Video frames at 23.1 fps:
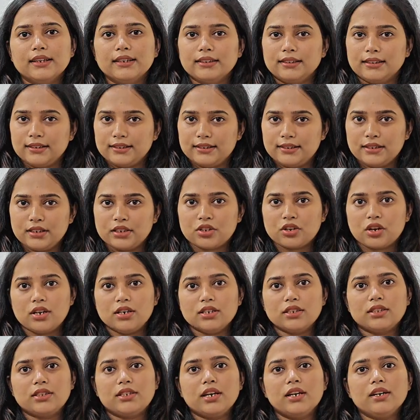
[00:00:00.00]
This is
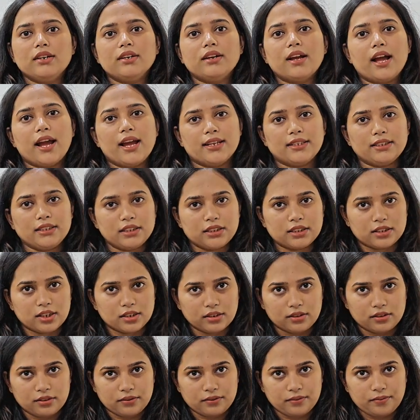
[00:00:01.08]
called the and
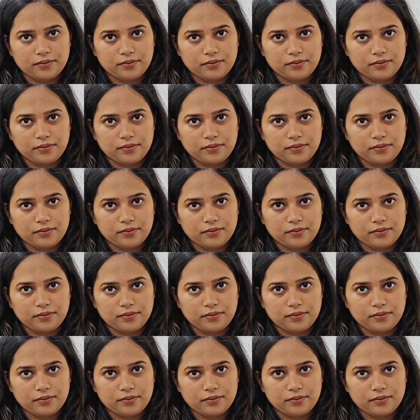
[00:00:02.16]
th.